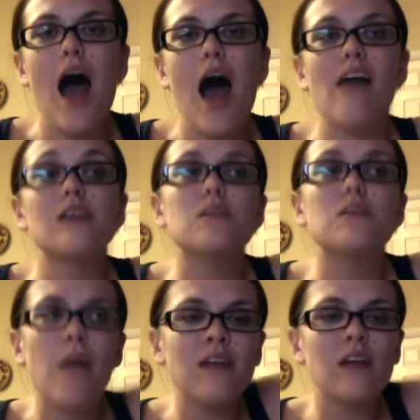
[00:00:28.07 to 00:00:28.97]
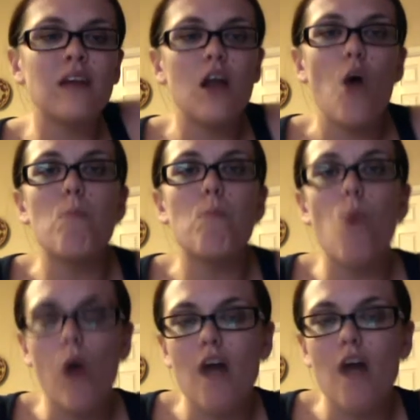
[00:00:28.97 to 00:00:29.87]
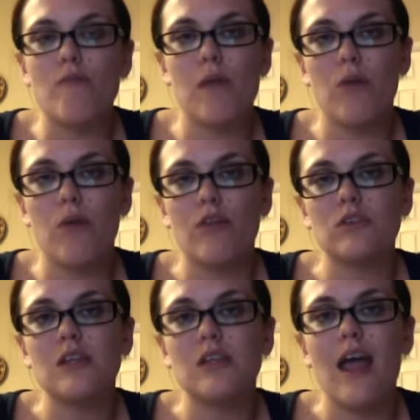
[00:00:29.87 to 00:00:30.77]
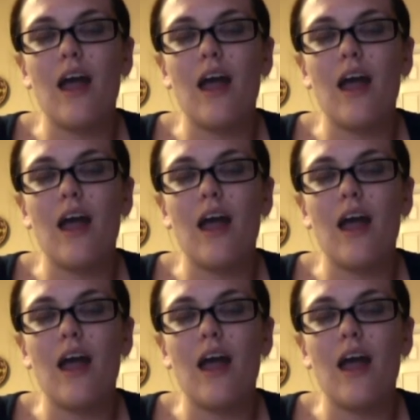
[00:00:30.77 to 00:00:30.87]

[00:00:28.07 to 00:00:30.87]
I expected more of my brothers.